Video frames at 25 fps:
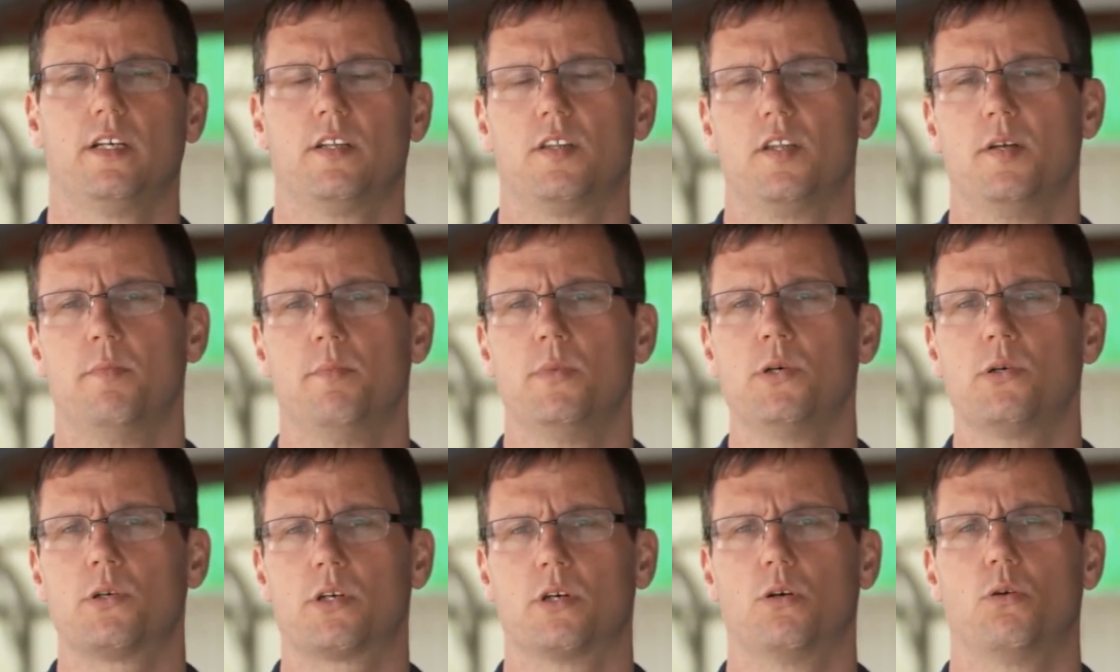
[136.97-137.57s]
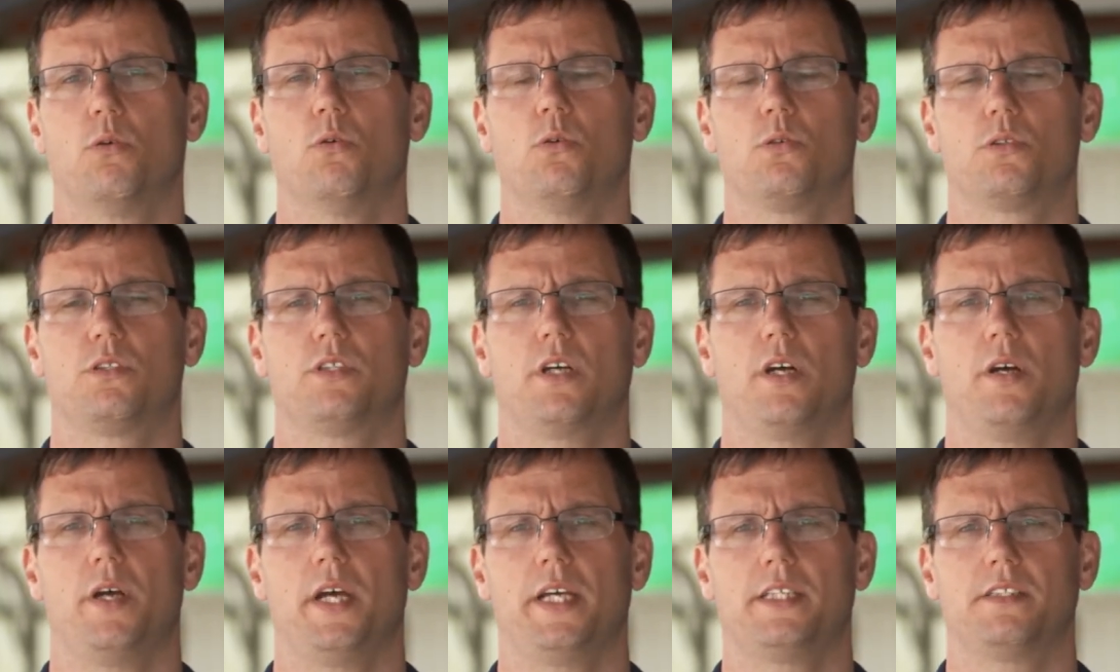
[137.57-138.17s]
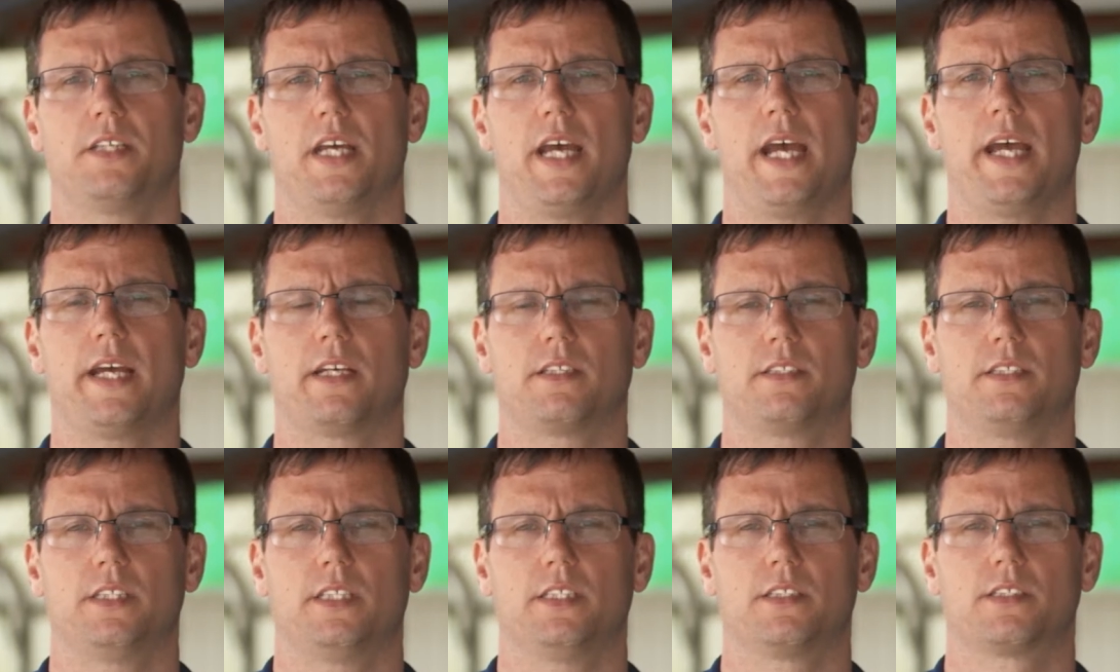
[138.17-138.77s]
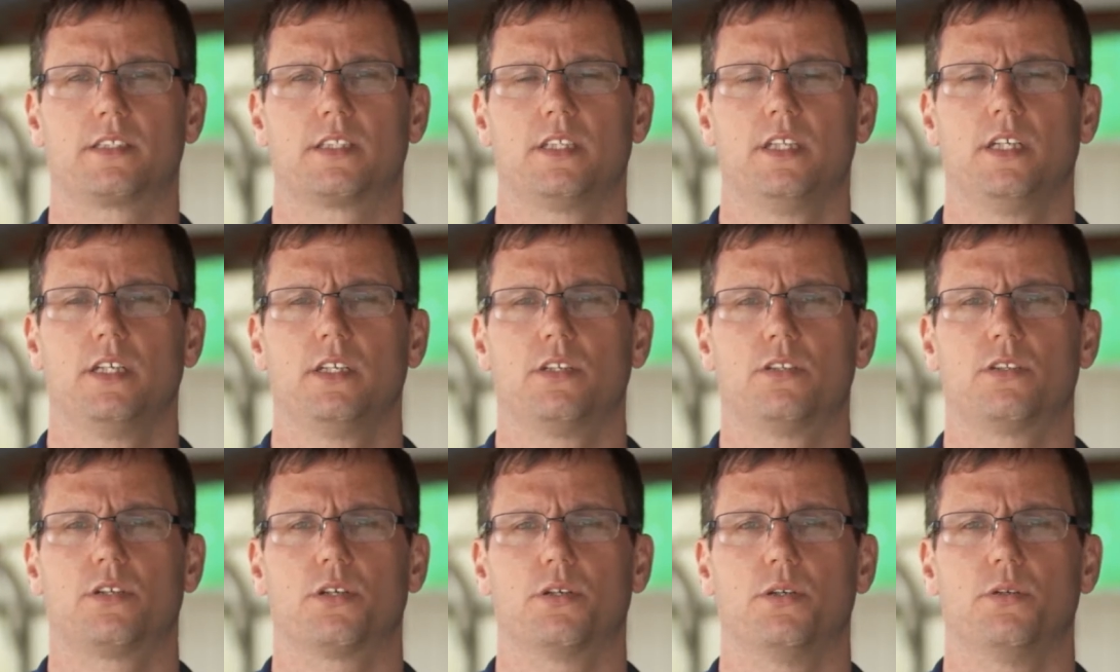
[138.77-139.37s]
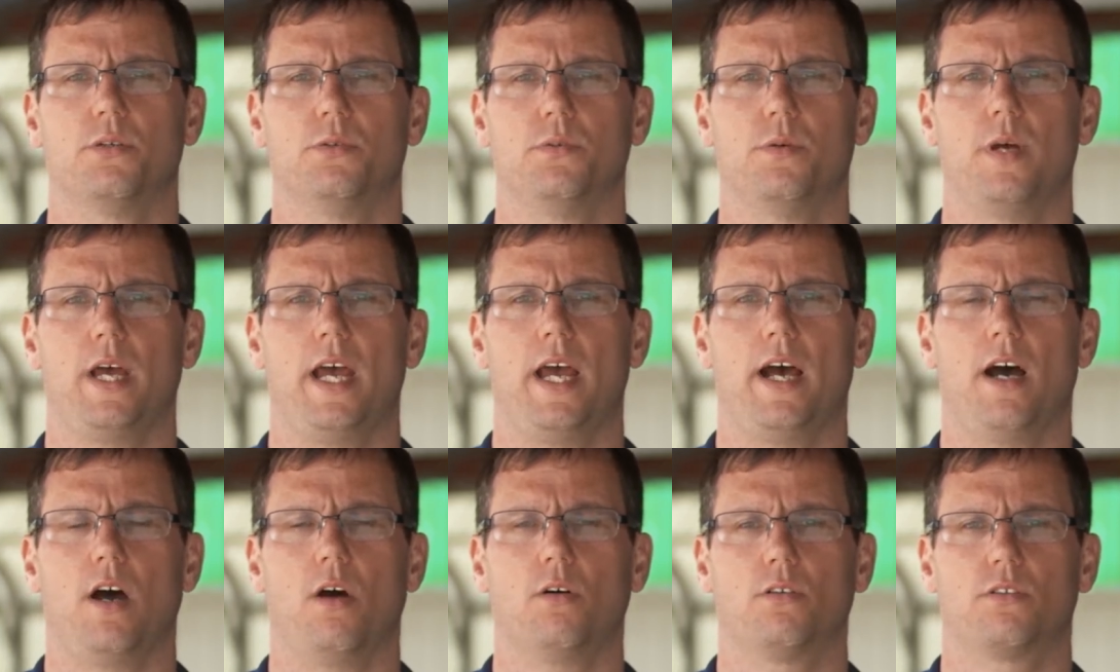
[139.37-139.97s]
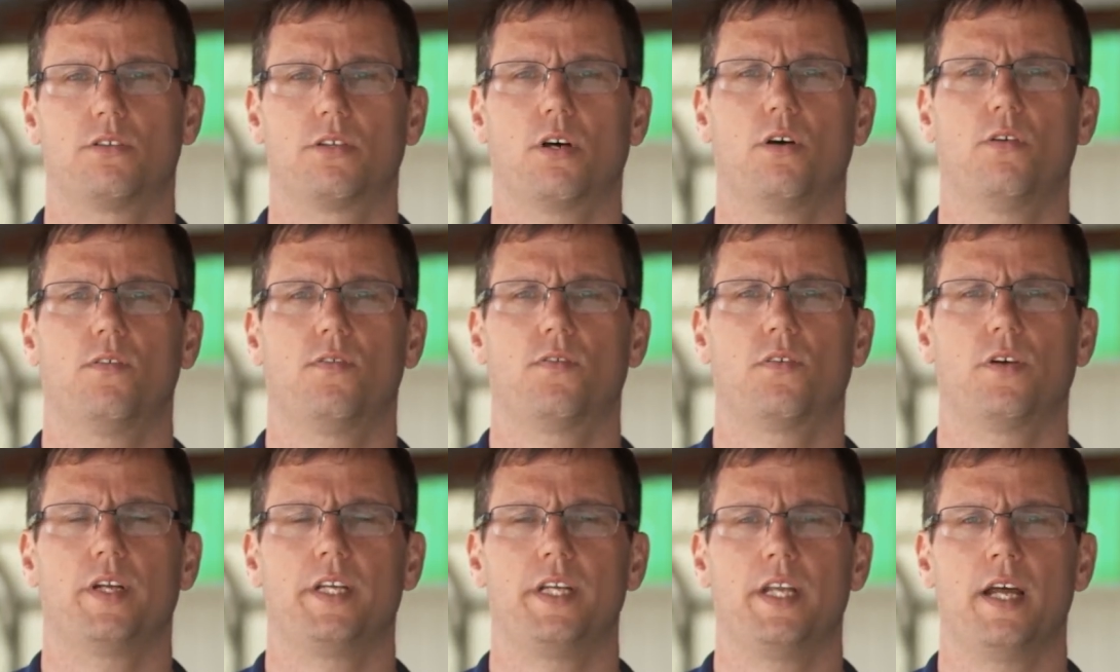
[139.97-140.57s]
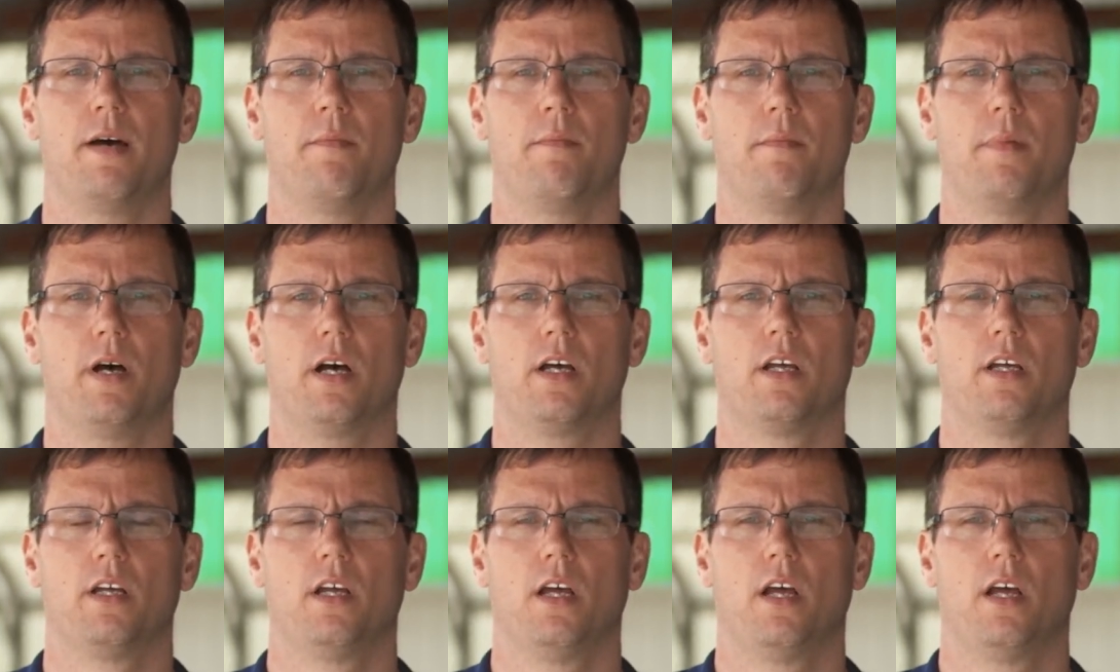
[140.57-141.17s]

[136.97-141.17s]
The milker also has access to our toll-free number